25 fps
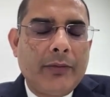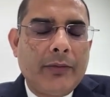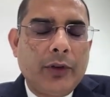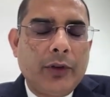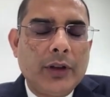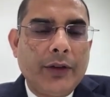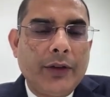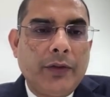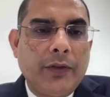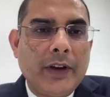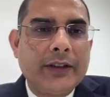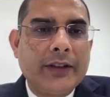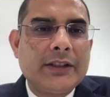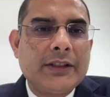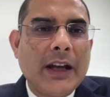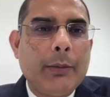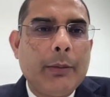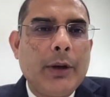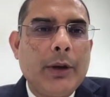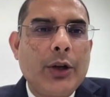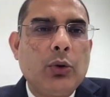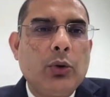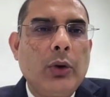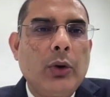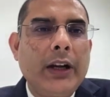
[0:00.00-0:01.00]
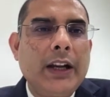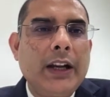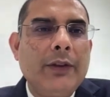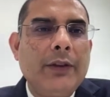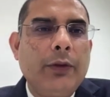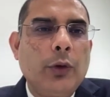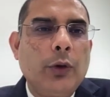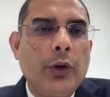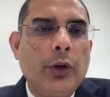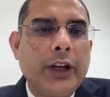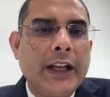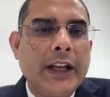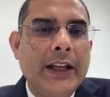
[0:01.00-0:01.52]
for the first time in
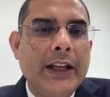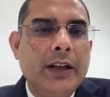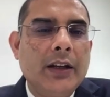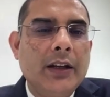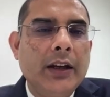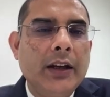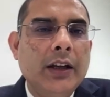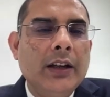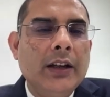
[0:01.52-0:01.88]
2014,